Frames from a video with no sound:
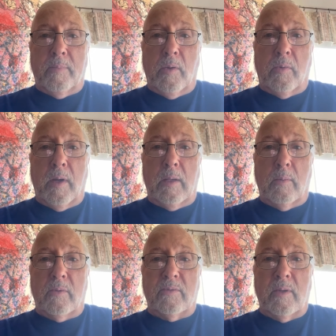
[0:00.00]
Ukraine
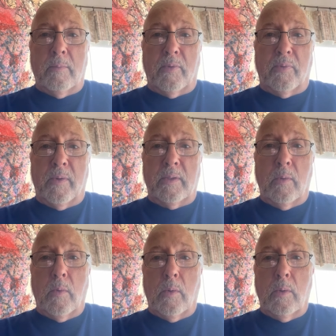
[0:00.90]
was number three in the
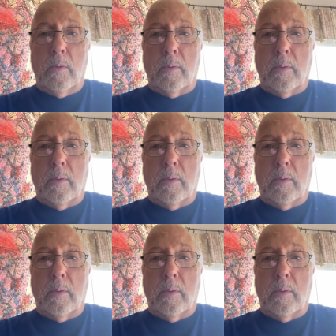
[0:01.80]
world